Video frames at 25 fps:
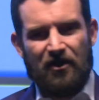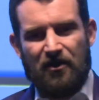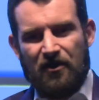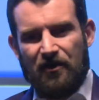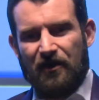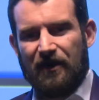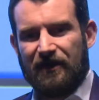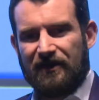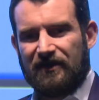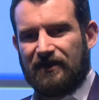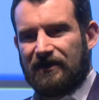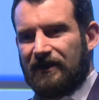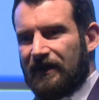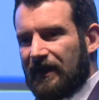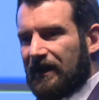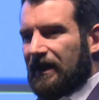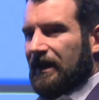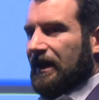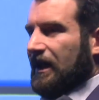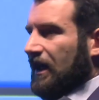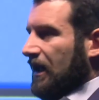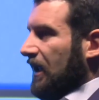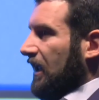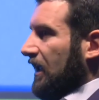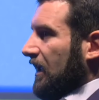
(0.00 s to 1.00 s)
Which,
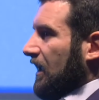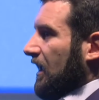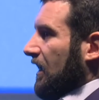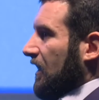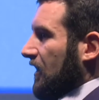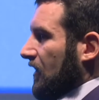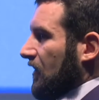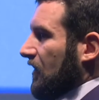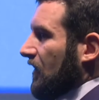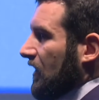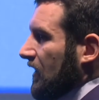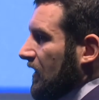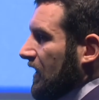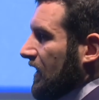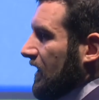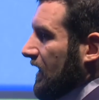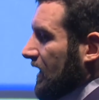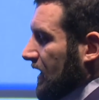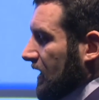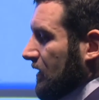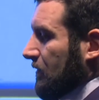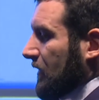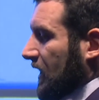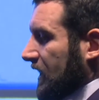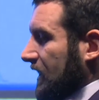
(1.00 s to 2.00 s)

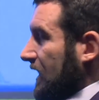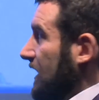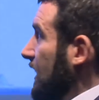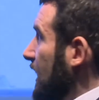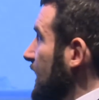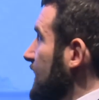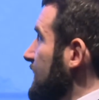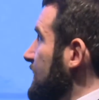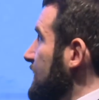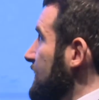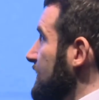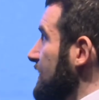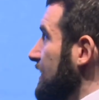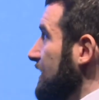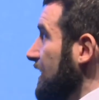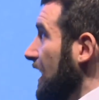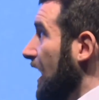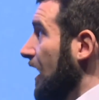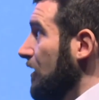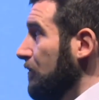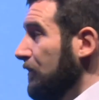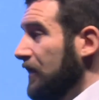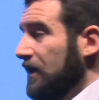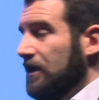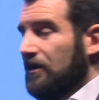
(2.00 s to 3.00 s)
in many cases, it
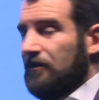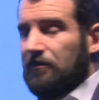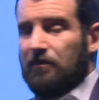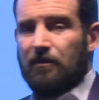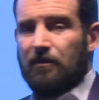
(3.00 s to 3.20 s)
can be,